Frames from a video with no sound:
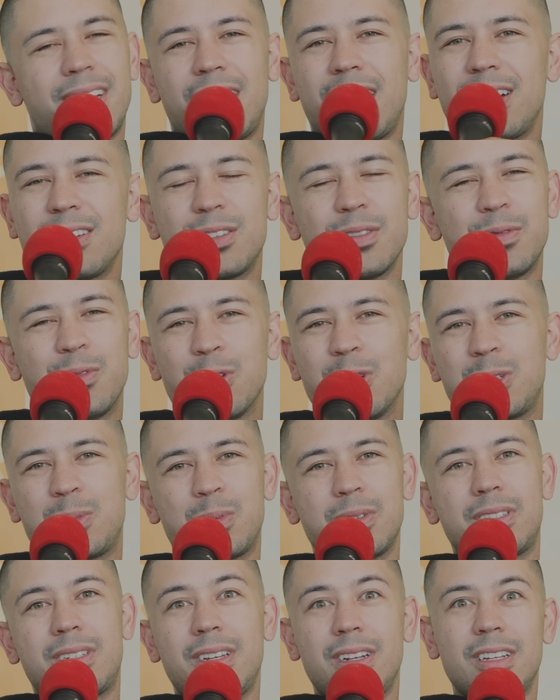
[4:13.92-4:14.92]
how divorce
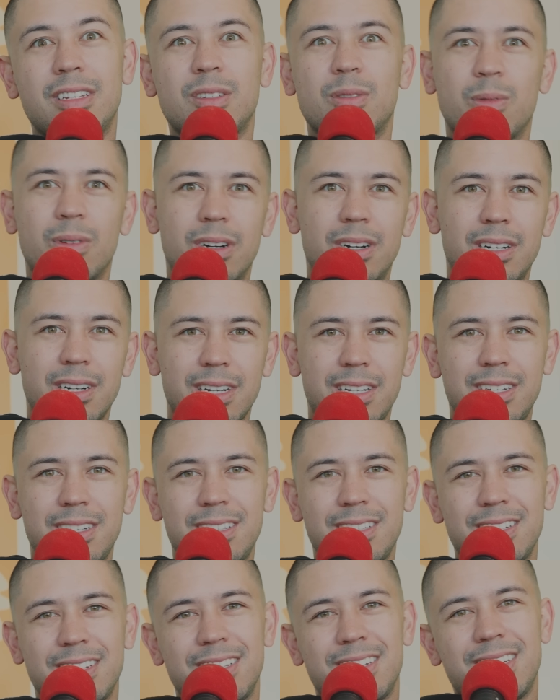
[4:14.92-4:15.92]
proceedings
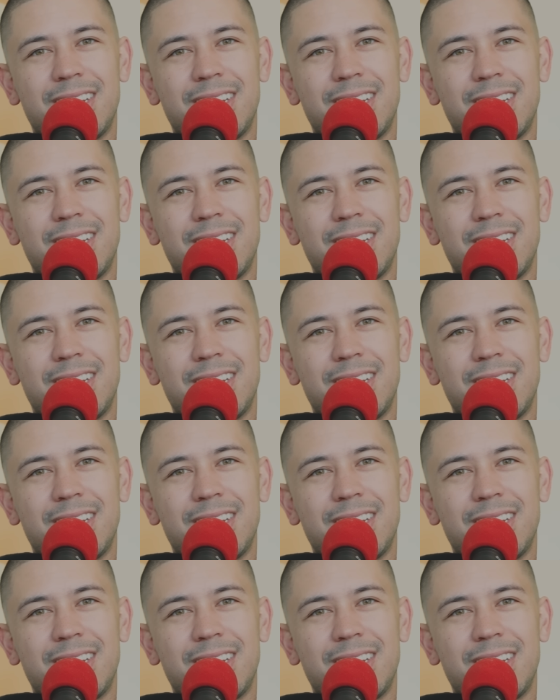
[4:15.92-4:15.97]
work.